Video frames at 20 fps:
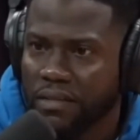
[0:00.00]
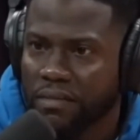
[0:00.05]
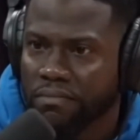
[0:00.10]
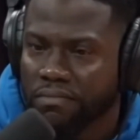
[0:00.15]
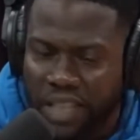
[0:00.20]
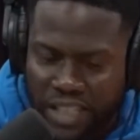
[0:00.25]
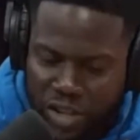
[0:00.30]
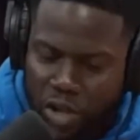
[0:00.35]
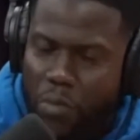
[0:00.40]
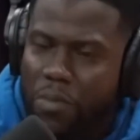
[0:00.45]

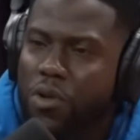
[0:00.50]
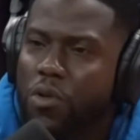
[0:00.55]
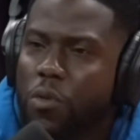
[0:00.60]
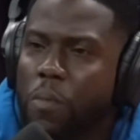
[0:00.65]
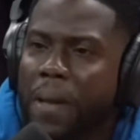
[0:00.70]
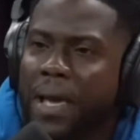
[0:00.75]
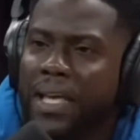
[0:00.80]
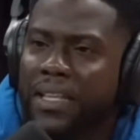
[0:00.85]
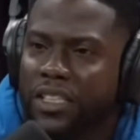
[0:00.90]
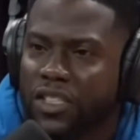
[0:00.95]
They told me who
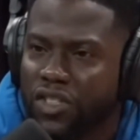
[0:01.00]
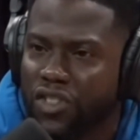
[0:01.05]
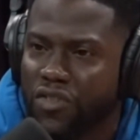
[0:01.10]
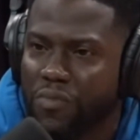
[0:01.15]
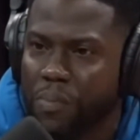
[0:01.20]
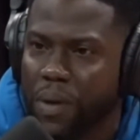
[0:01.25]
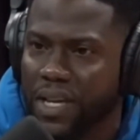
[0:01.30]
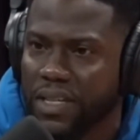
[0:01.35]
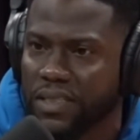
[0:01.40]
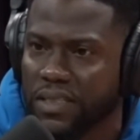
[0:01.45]
made the
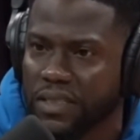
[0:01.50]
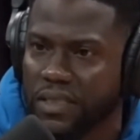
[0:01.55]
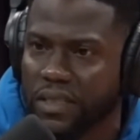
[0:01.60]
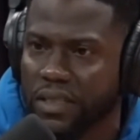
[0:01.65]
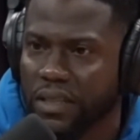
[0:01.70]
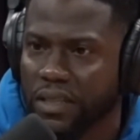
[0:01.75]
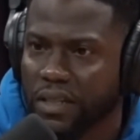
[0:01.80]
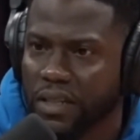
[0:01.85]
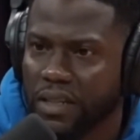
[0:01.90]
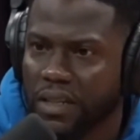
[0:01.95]
toothpaste.
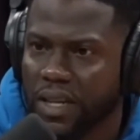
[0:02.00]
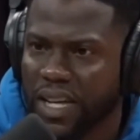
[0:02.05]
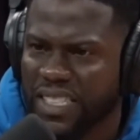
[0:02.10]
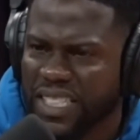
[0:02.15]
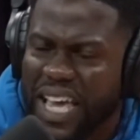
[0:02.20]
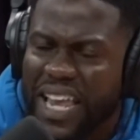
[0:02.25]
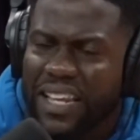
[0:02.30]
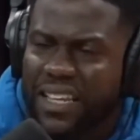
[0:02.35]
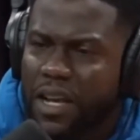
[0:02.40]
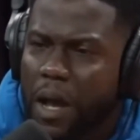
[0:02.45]
Is
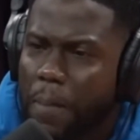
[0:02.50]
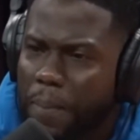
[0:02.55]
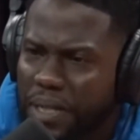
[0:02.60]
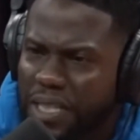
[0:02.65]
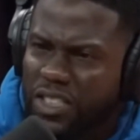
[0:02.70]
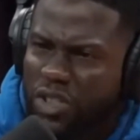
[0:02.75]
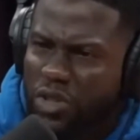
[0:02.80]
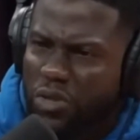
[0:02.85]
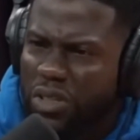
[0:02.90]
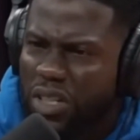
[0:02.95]
that a company
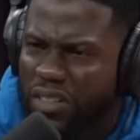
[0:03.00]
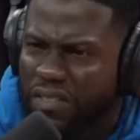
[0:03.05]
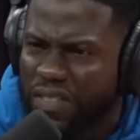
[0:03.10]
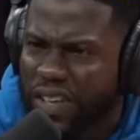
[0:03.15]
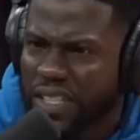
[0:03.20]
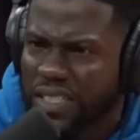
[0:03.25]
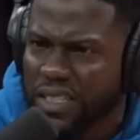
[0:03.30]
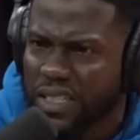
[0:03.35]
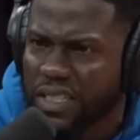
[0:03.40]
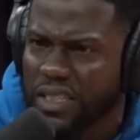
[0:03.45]
that you can
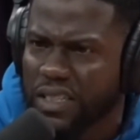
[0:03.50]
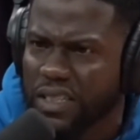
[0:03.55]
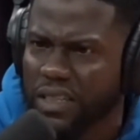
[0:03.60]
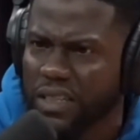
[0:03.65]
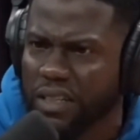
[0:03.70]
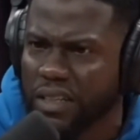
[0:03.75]
invest in?